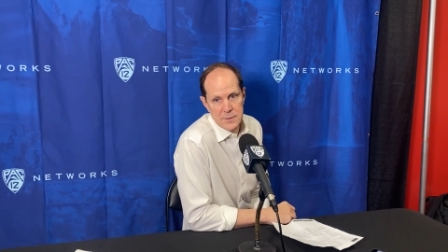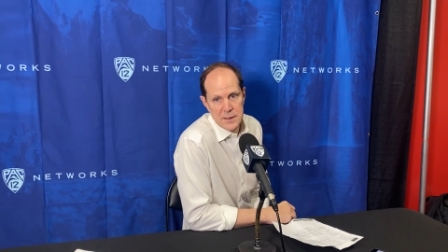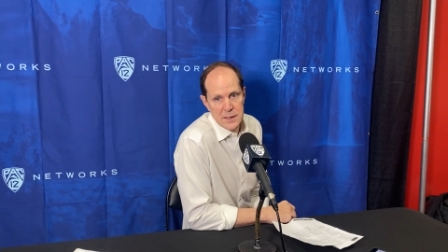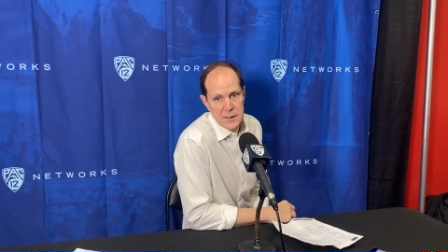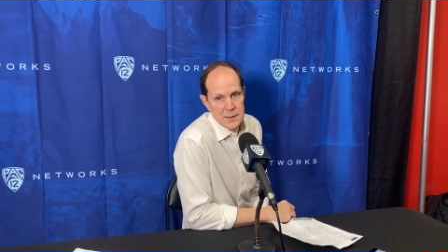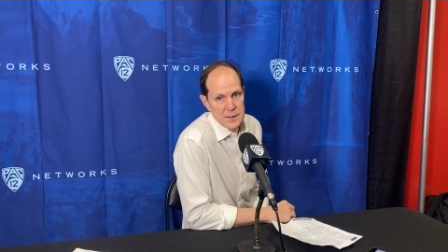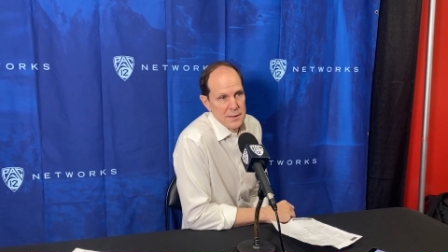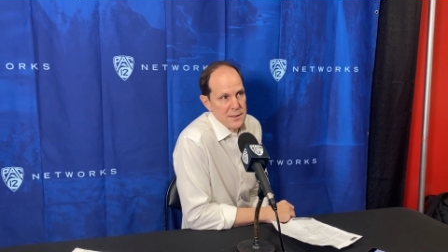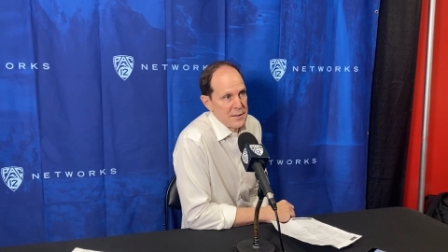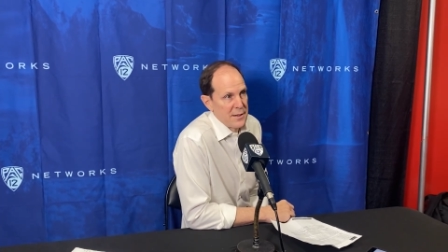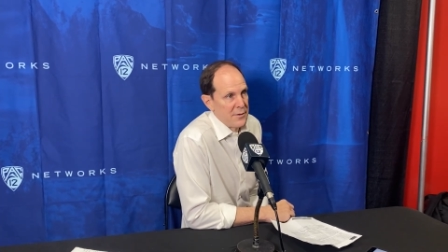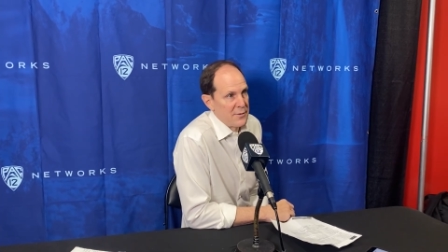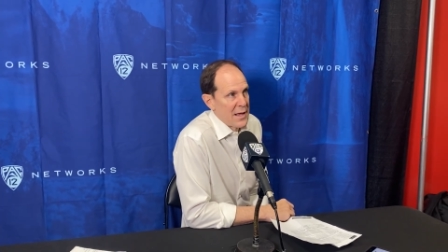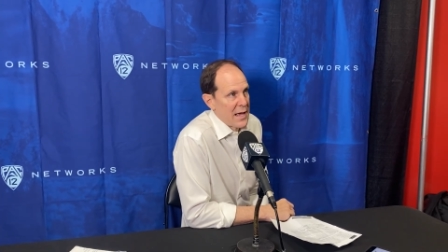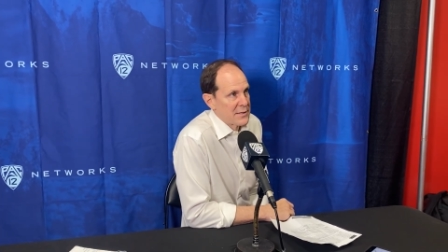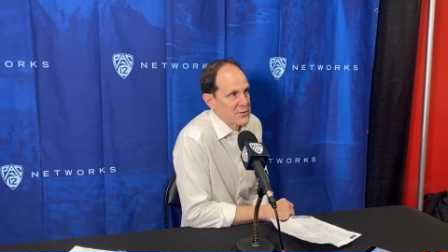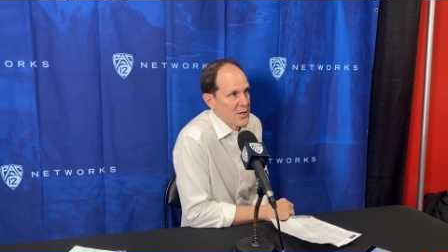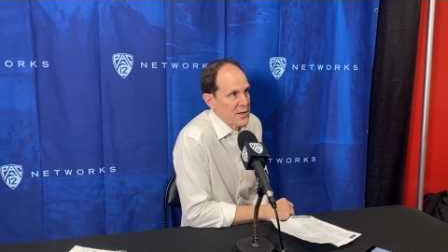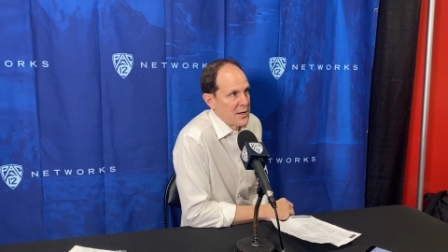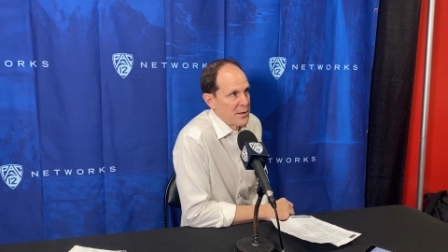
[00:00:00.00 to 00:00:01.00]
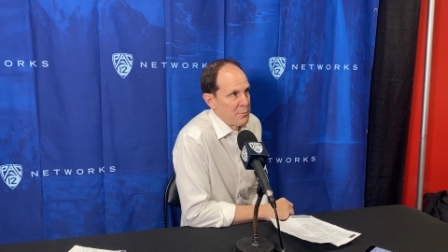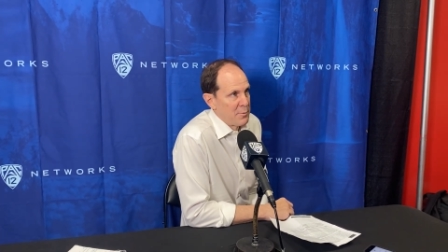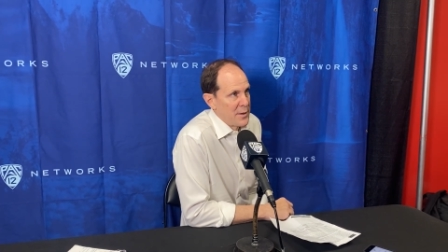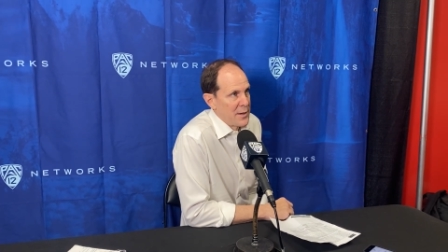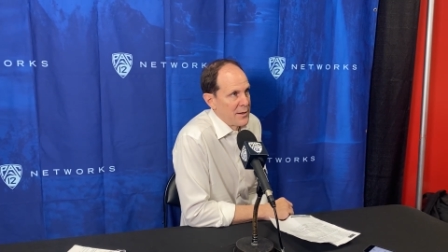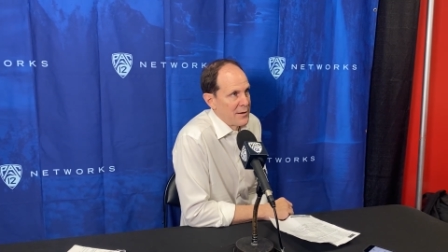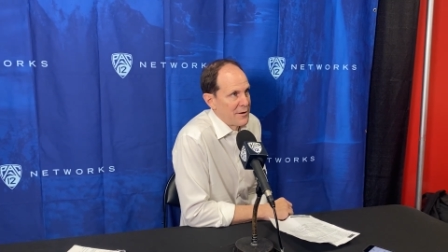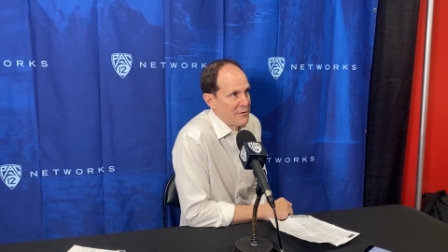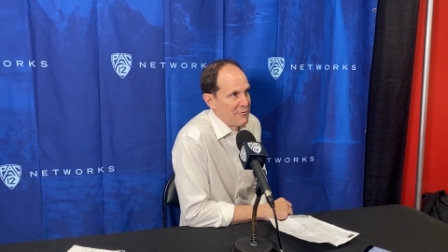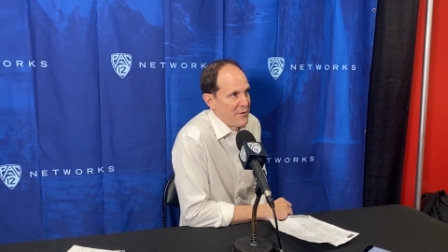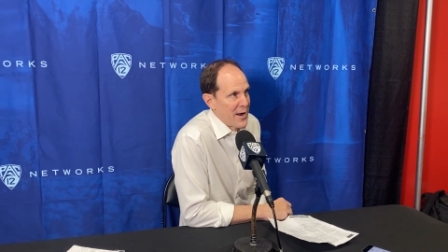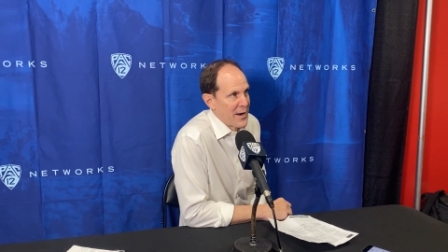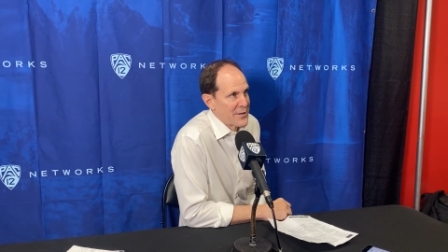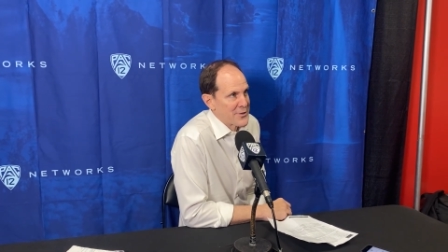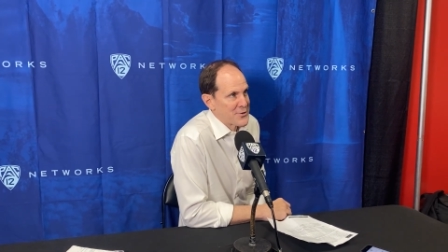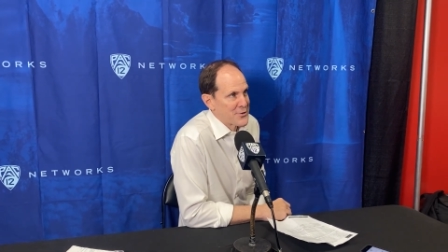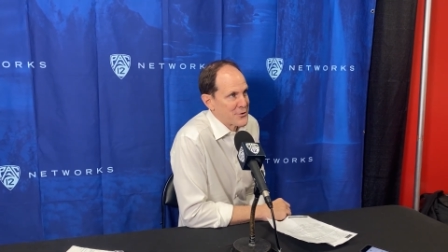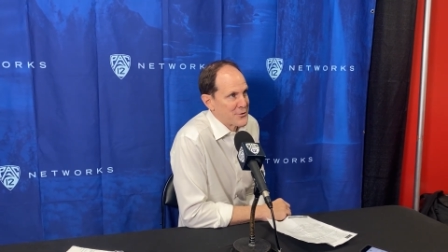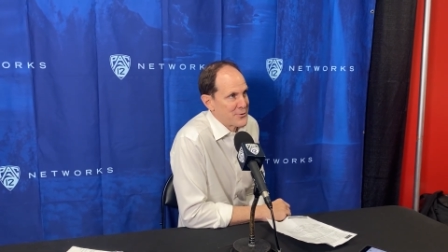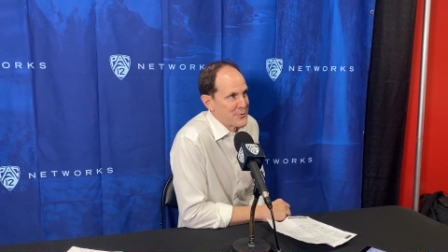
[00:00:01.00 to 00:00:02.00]
and, and, and that's going to be an
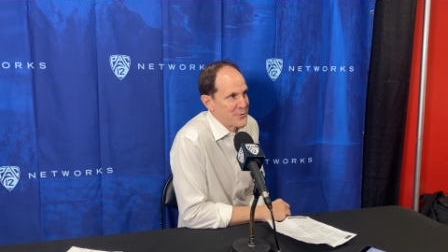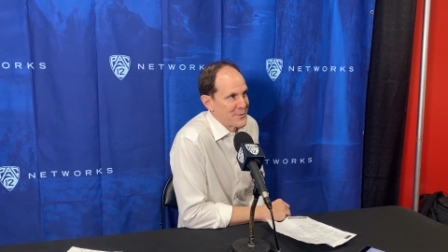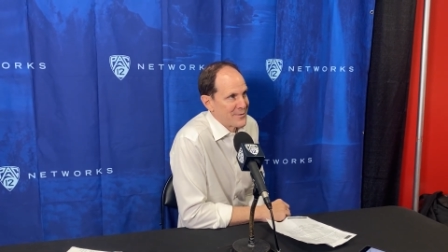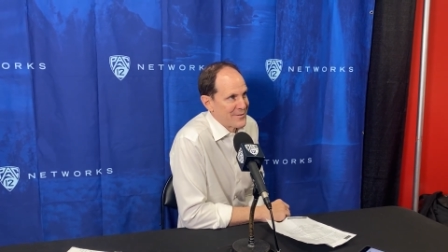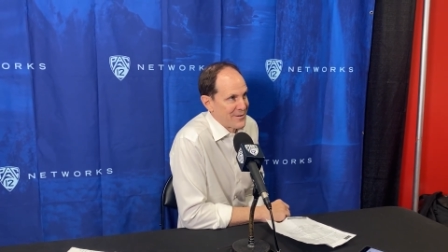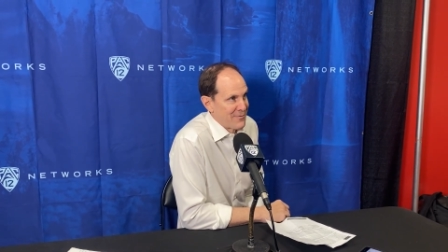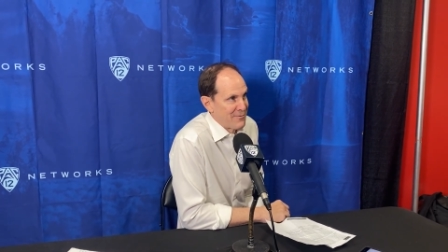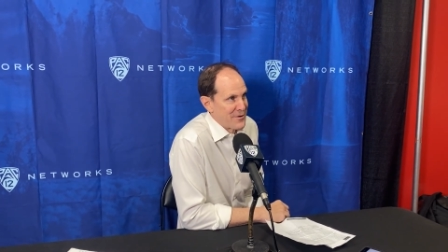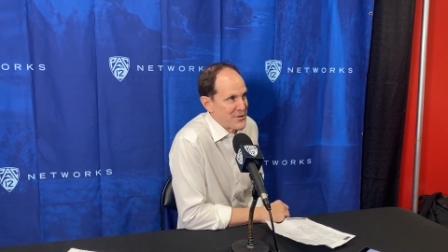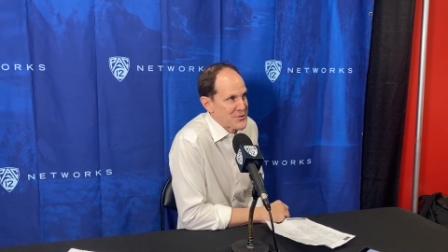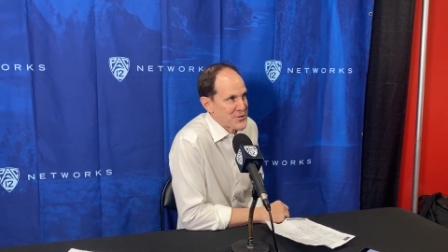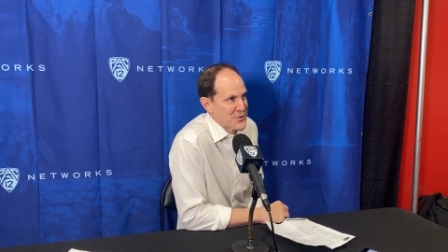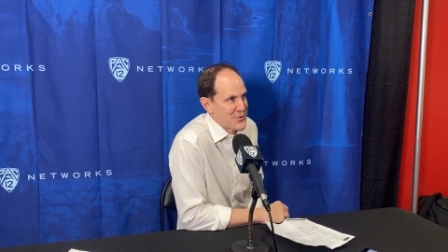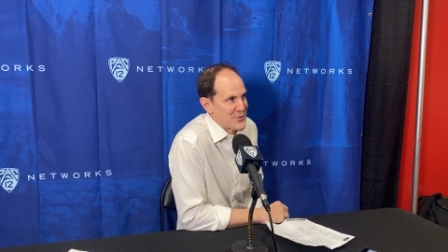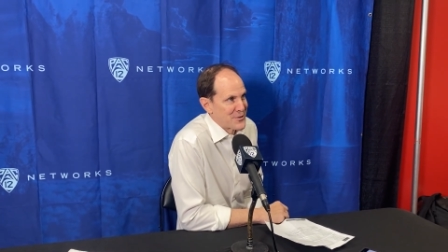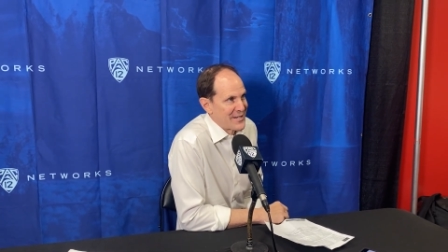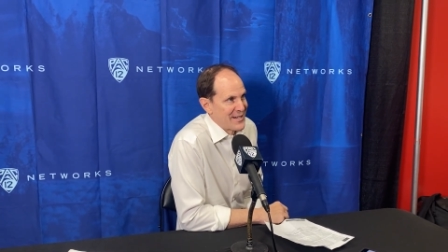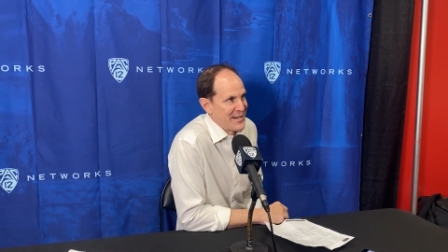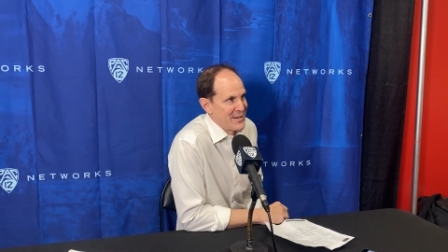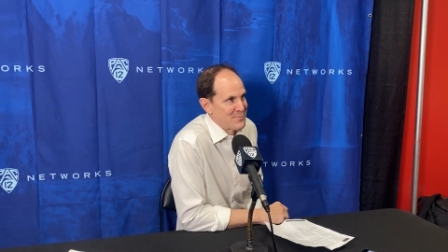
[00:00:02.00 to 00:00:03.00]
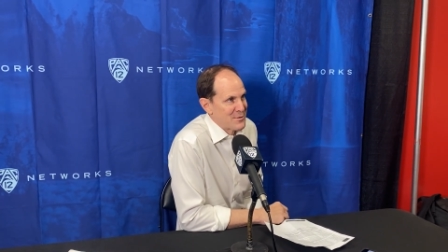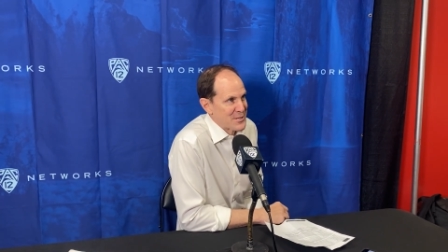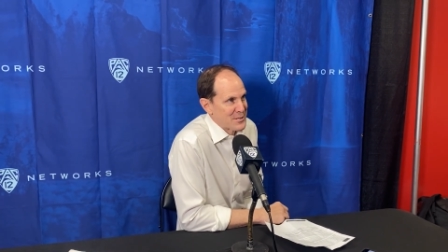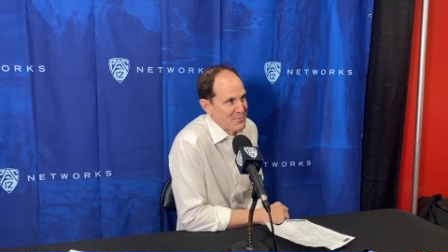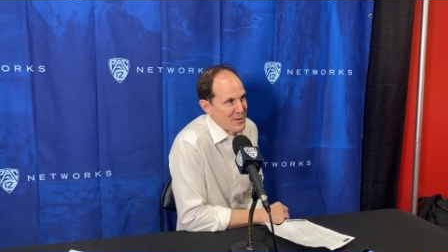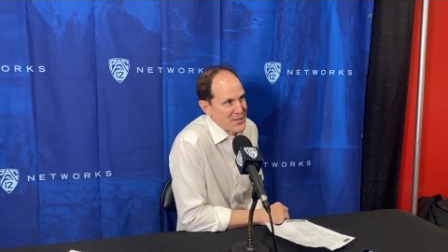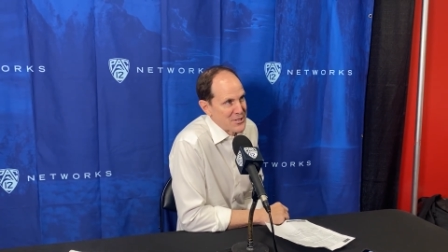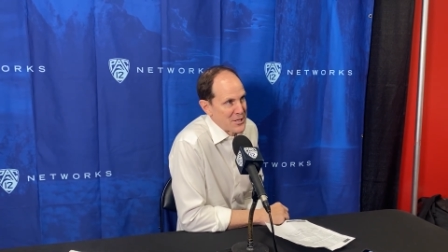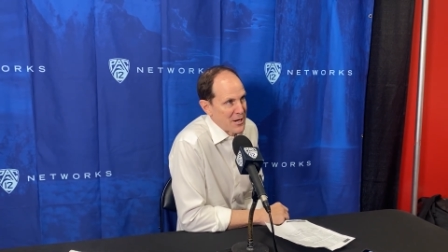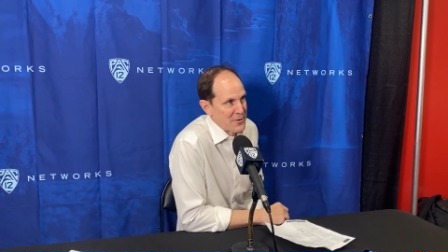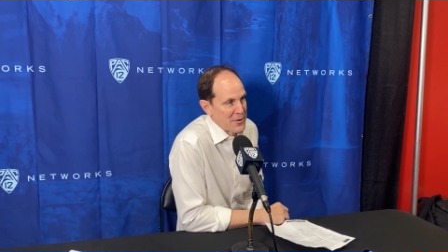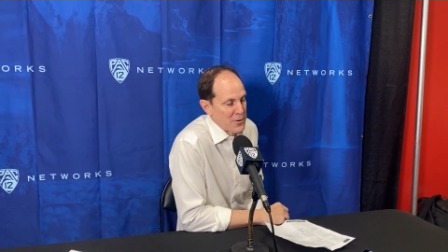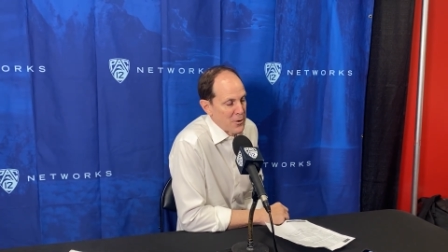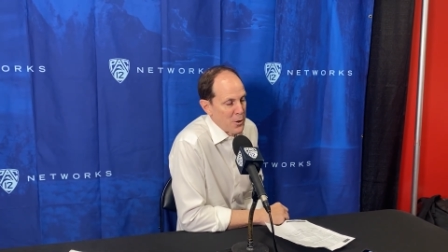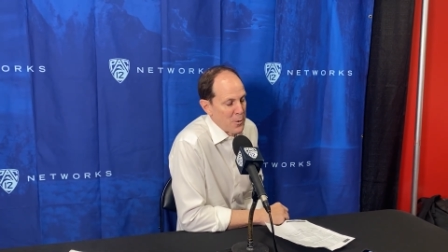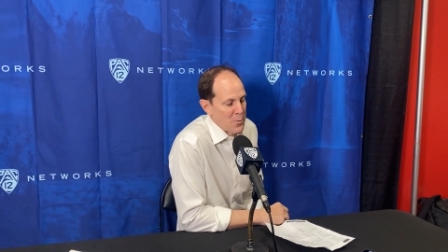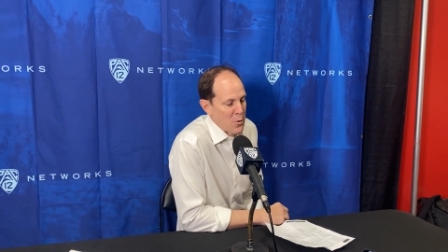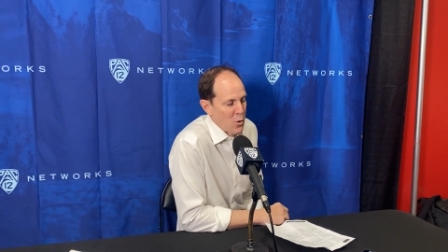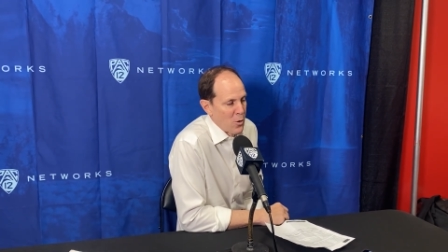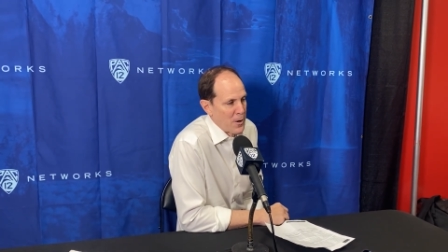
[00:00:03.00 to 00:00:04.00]
advantage to physical teams, especially on their
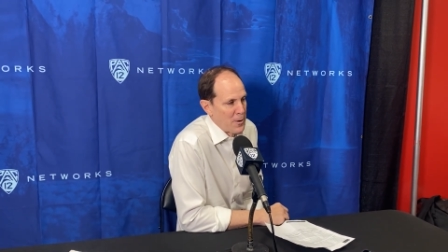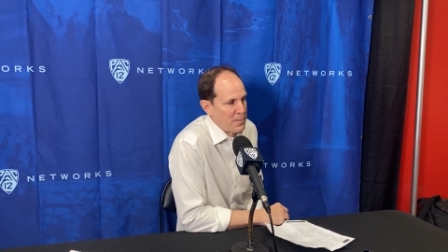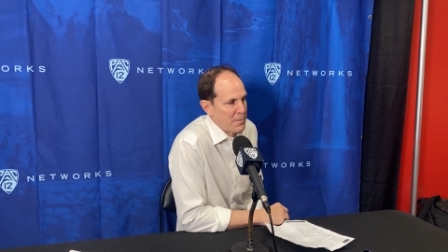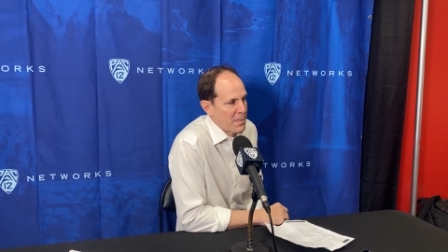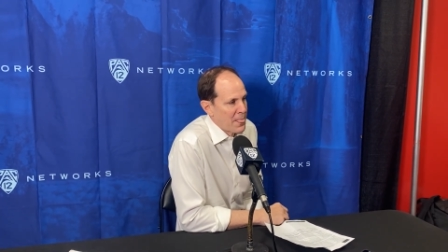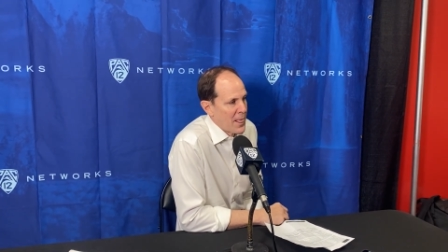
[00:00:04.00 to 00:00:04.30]
home court.